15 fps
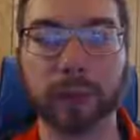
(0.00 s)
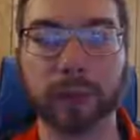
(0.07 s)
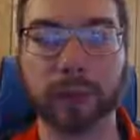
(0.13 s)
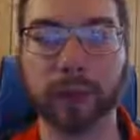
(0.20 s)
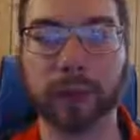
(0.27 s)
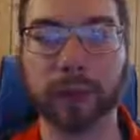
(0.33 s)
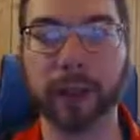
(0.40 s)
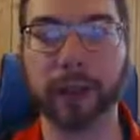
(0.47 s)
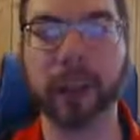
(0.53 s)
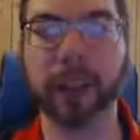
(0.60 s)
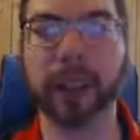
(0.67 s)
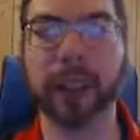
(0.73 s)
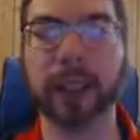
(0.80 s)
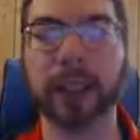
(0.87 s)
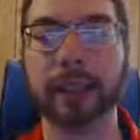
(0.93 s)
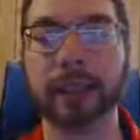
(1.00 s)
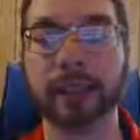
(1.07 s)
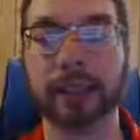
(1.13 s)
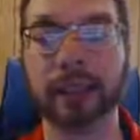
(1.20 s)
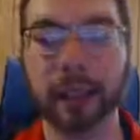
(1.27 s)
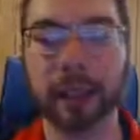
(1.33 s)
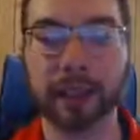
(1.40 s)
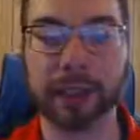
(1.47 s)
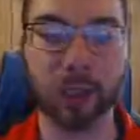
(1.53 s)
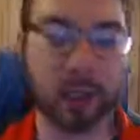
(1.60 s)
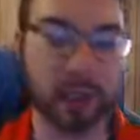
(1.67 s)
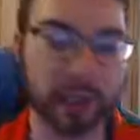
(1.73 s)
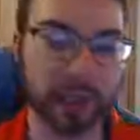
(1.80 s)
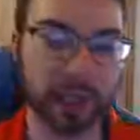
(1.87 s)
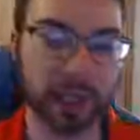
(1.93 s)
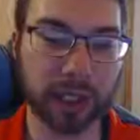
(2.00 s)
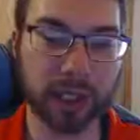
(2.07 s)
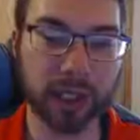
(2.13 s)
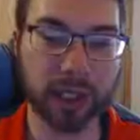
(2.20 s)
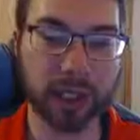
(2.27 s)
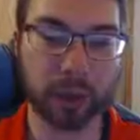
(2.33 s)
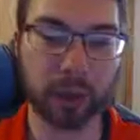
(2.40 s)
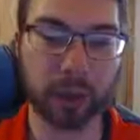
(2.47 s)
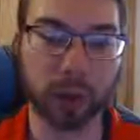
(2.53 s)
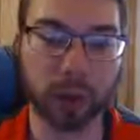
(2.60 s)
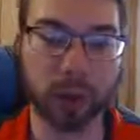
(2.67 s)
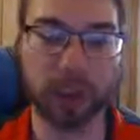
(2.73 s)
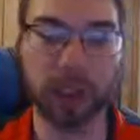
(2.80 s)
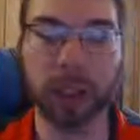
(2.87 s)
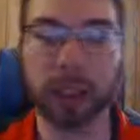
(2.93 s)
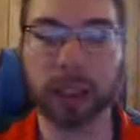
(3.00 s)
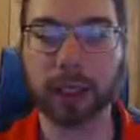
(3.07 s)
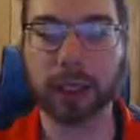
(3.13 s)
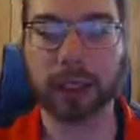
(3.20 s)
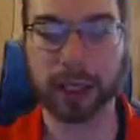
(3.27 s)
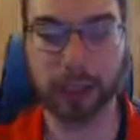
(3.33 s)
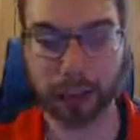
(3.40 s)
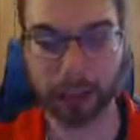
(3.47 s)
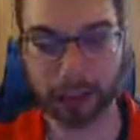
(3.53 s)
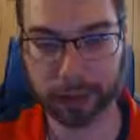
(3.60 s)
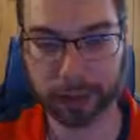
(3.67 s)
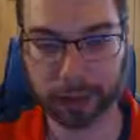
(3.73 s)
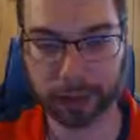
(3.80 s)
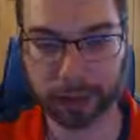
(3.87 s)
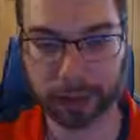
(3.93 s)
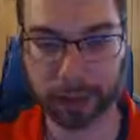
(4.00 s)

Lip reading: your frequency is. So if you're seeing a lot more, I